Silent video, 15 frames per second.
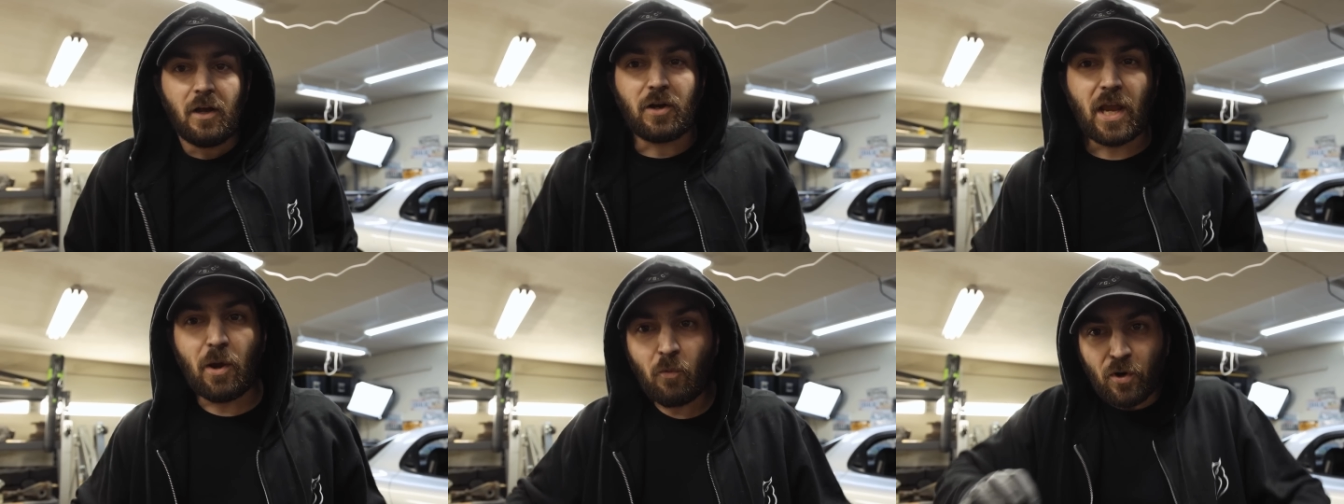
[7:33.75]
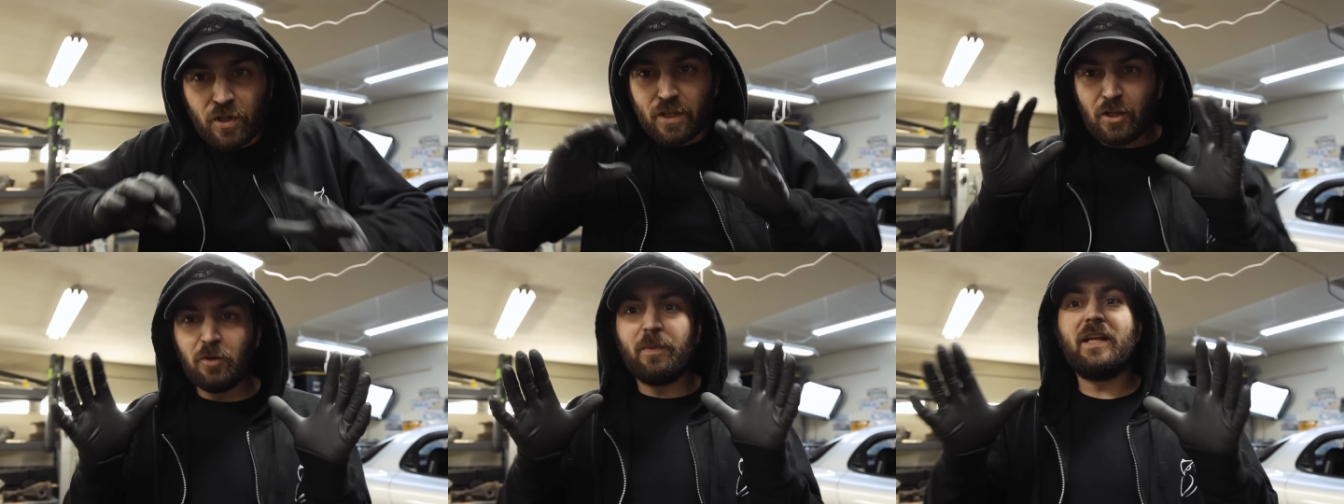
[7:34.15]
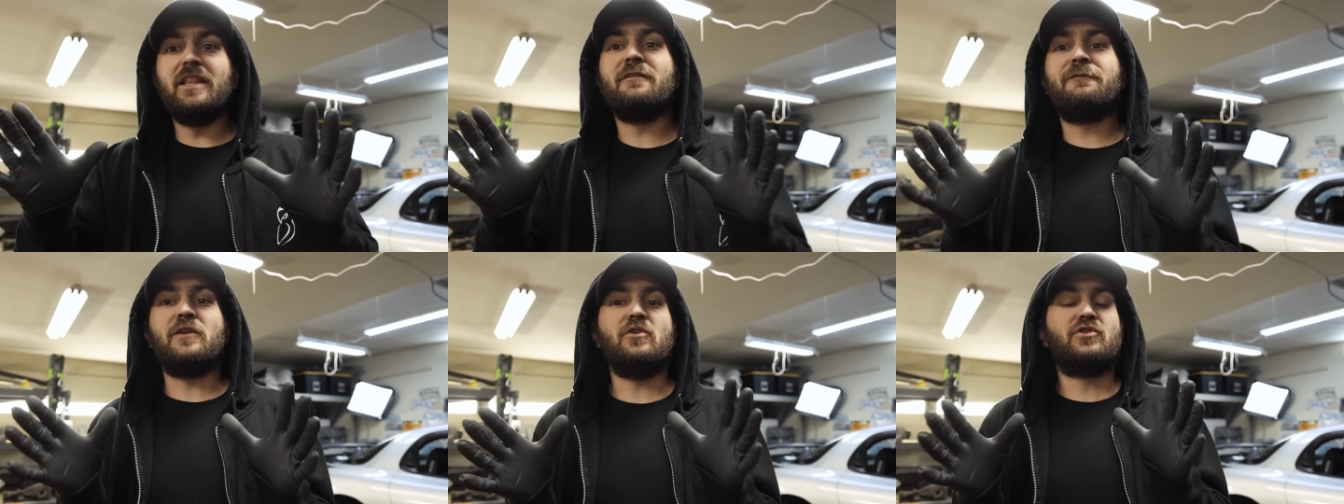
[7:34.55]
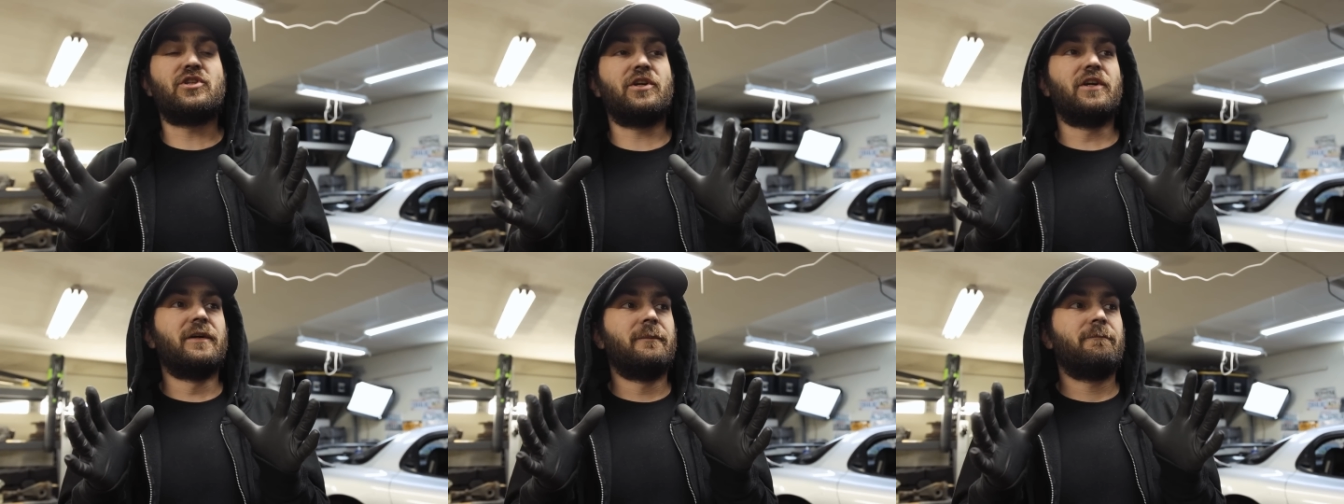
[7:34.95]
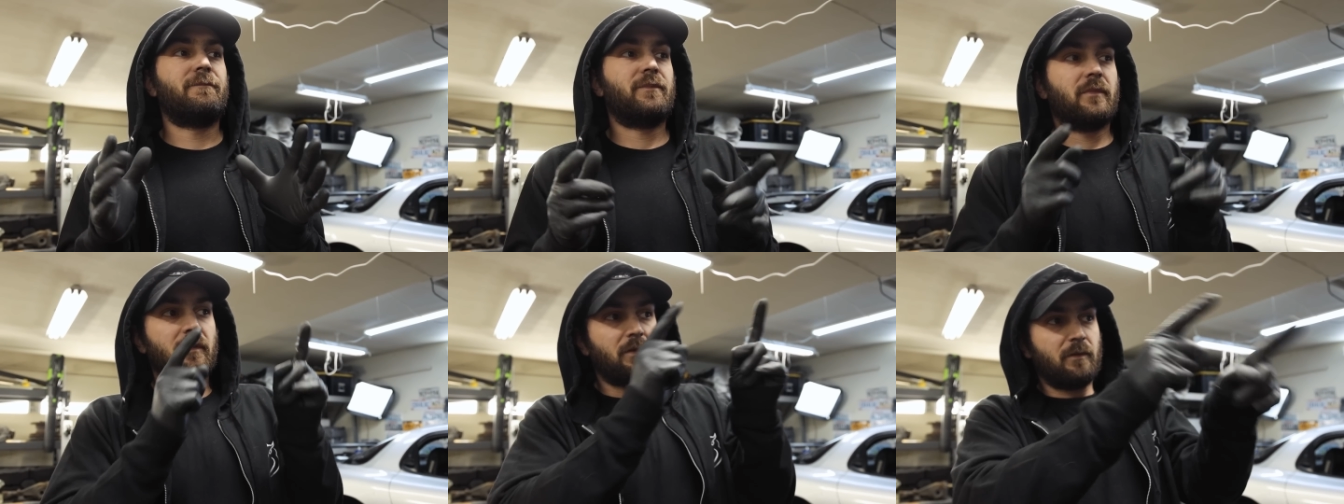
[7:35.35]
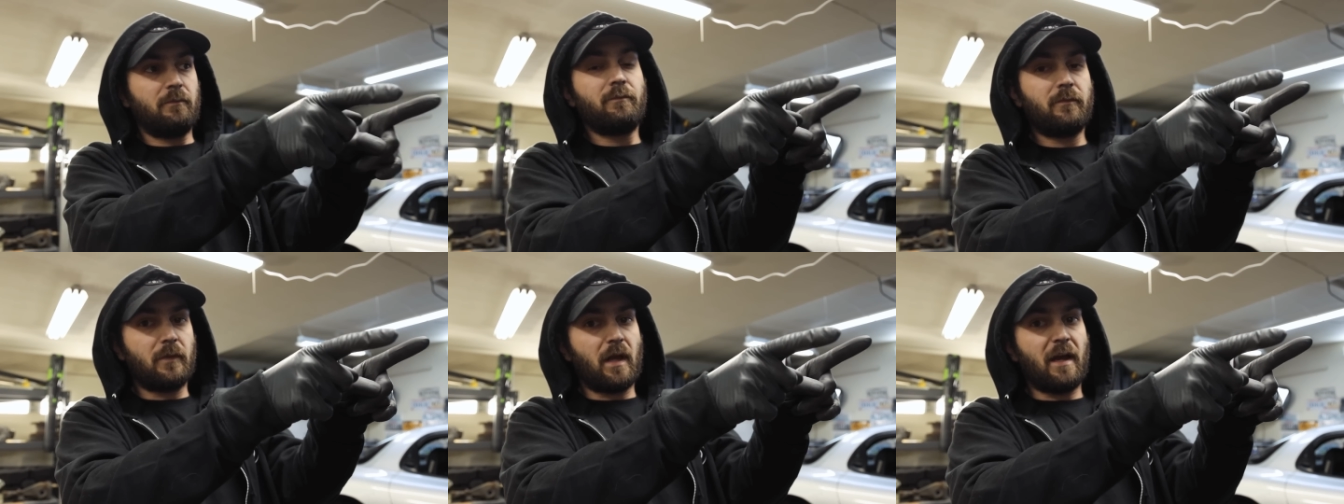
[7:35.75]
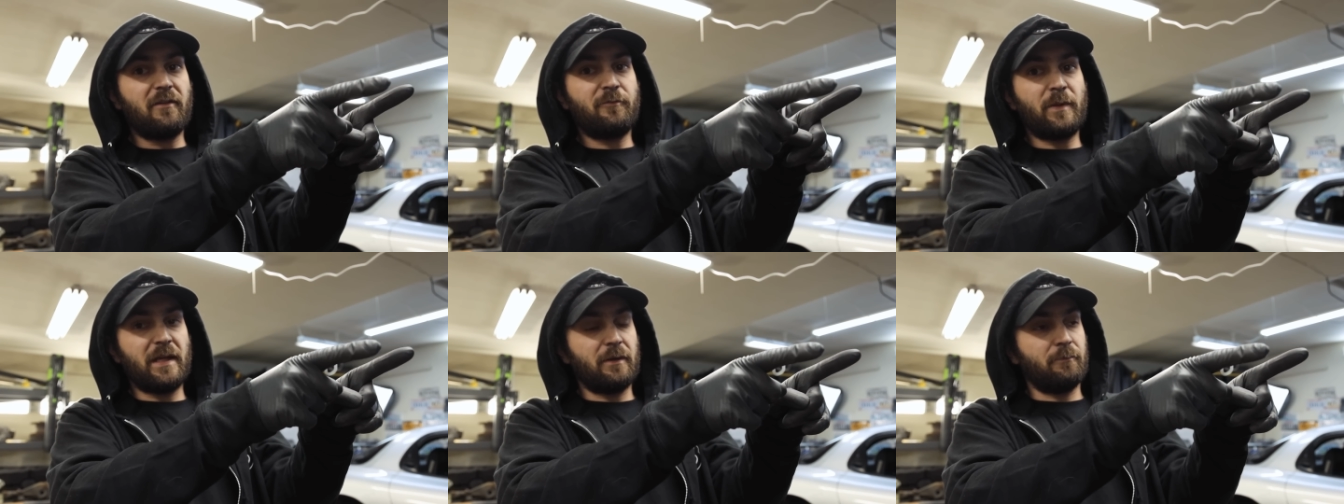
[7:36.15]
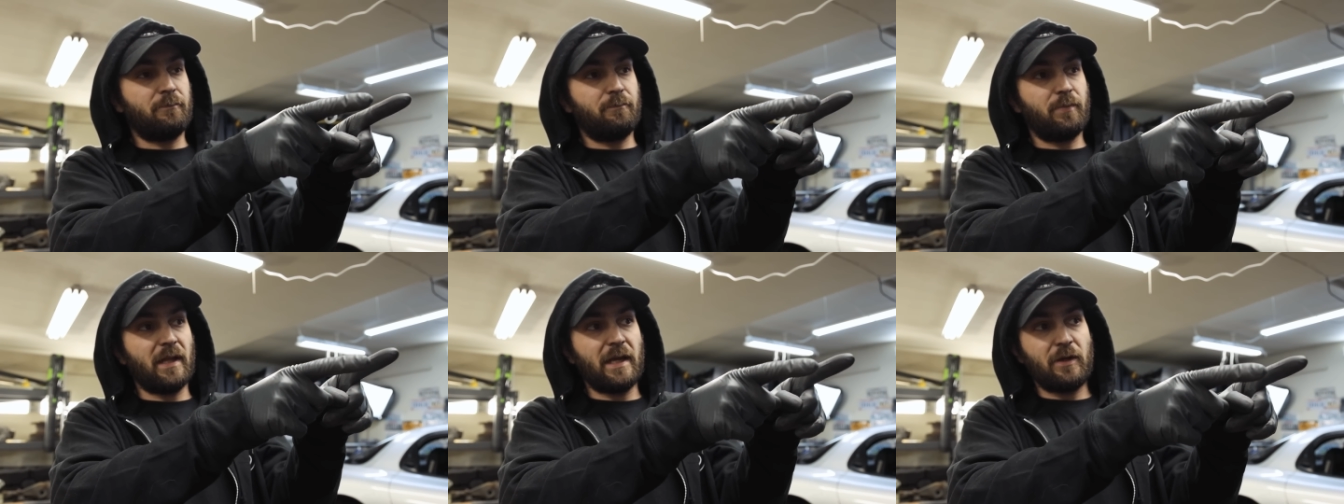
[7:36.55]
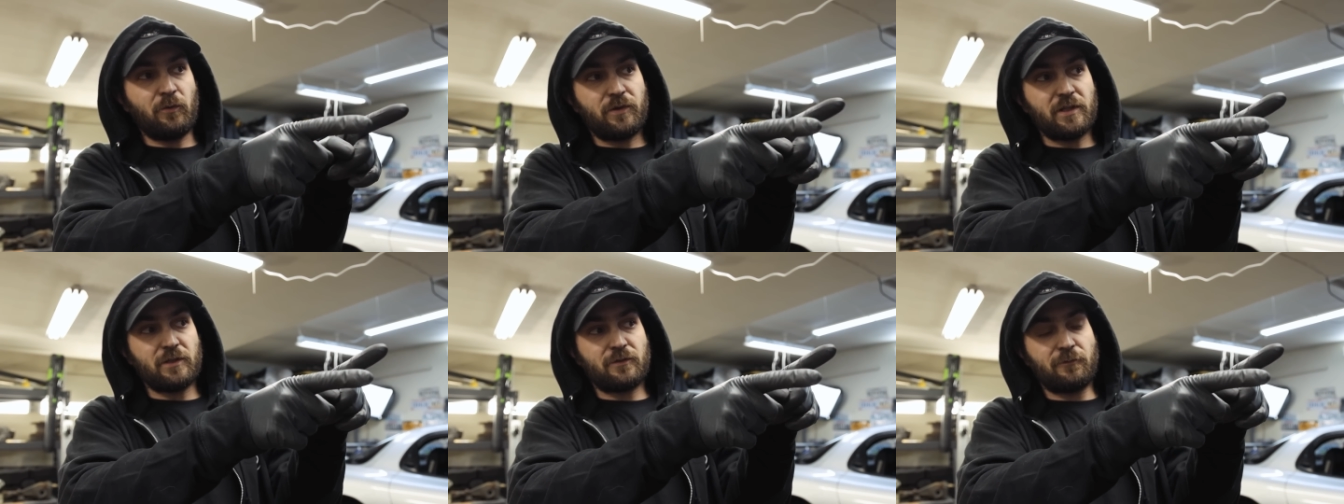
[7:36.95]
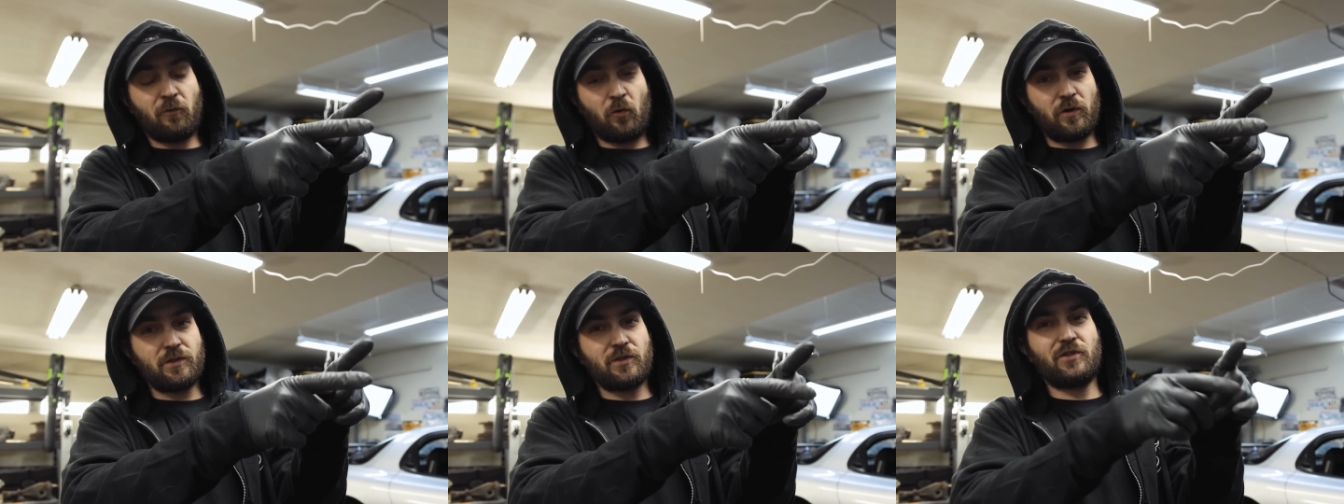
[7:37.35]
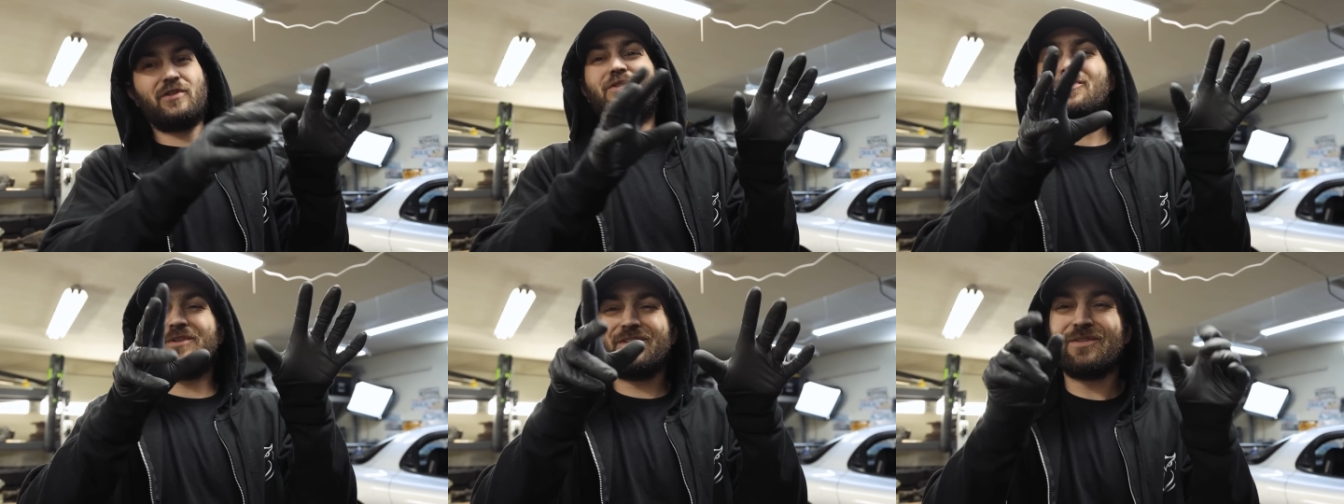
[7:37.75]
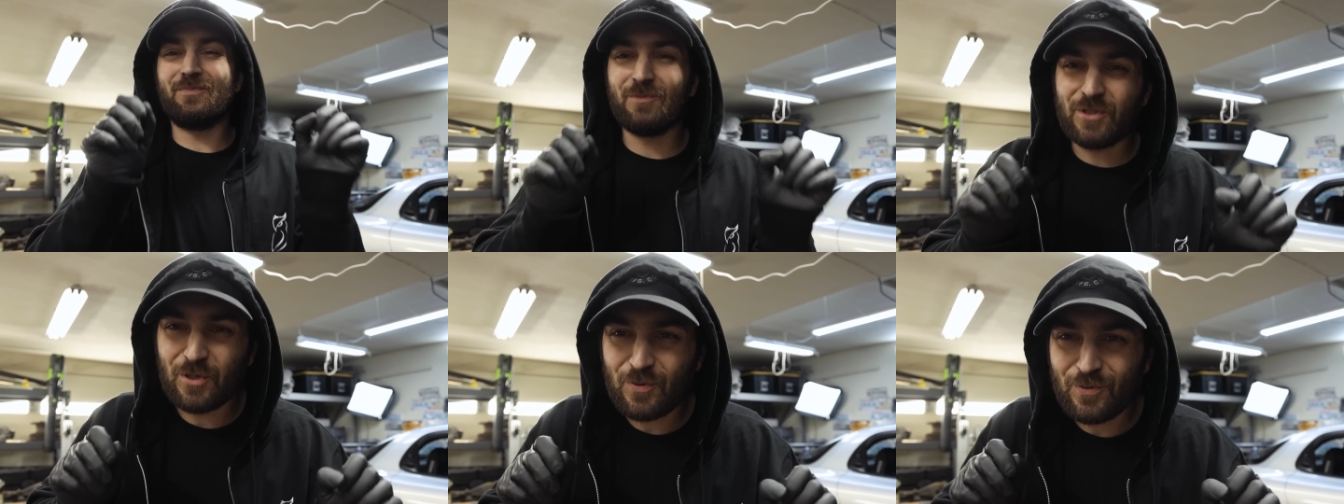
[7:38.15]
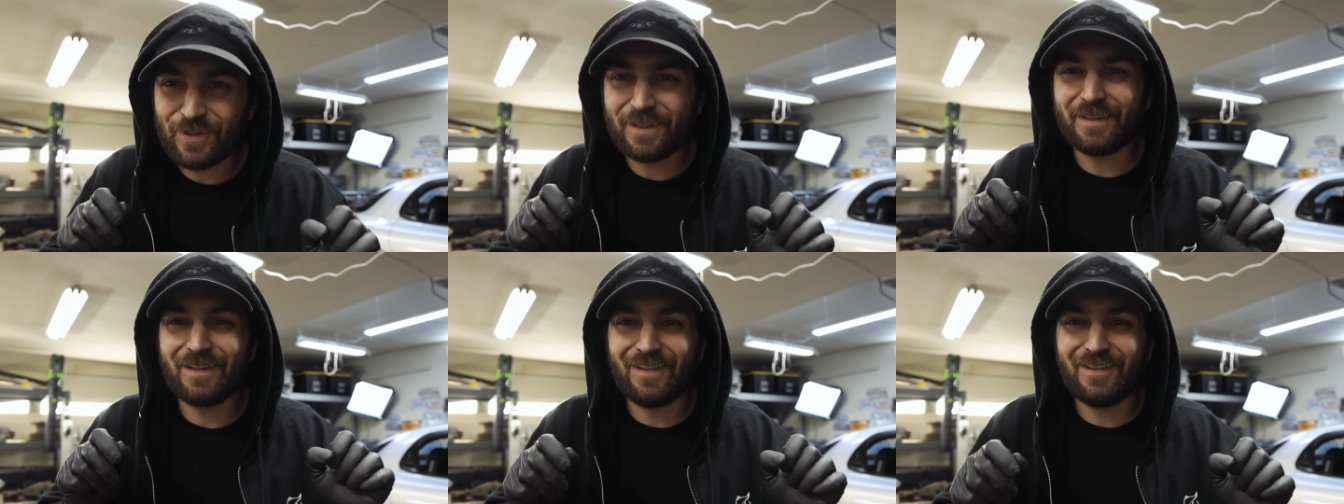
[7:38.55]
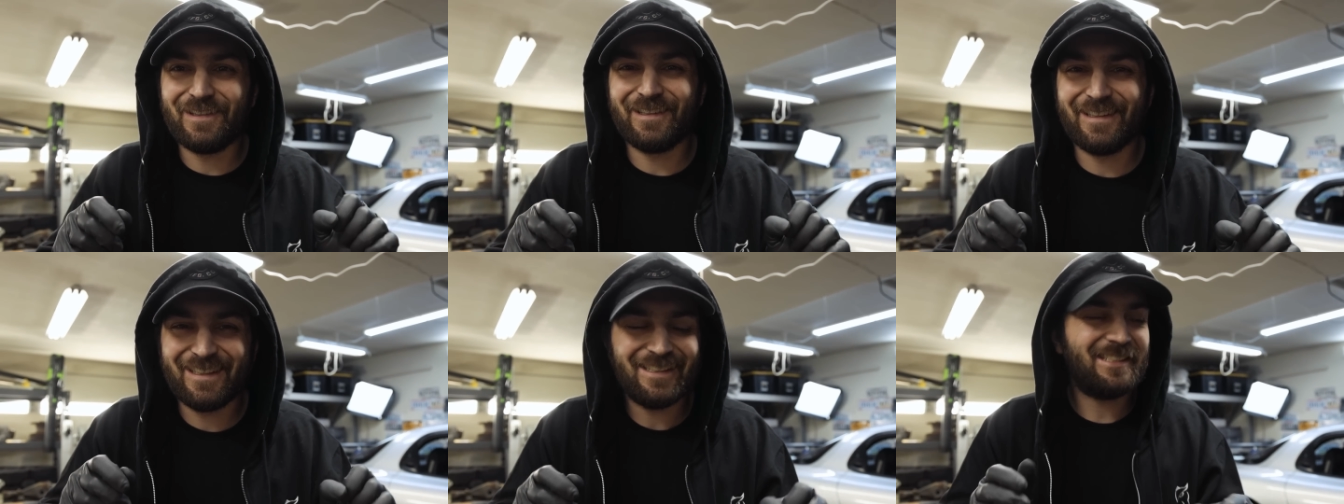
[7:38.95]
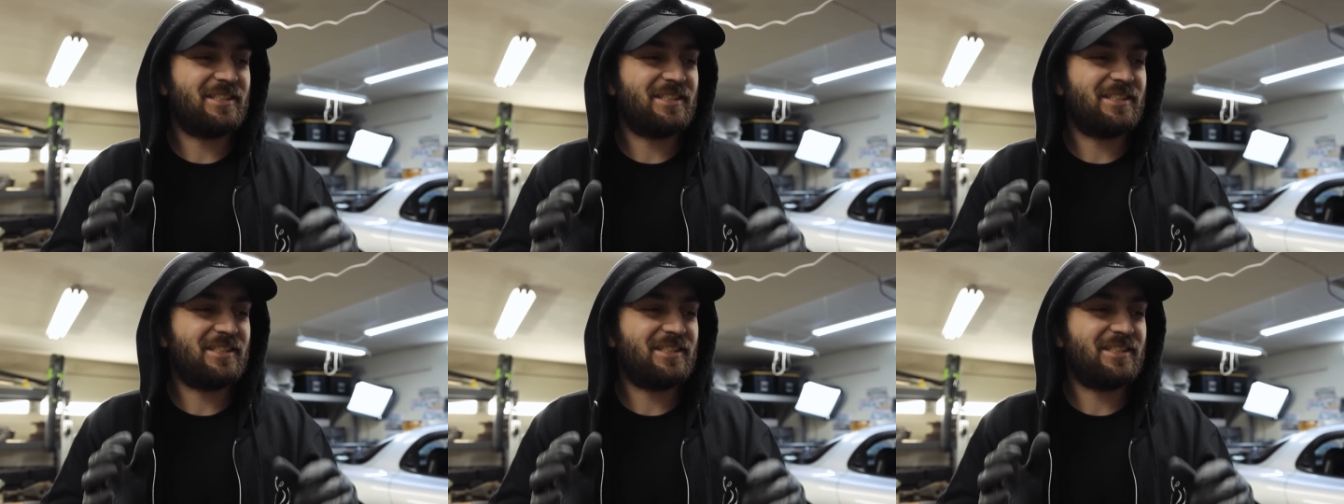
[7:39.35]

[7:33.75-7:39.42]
Okay, we're a little bit in the future. I've been playing with this Forester, doing some tuning on it.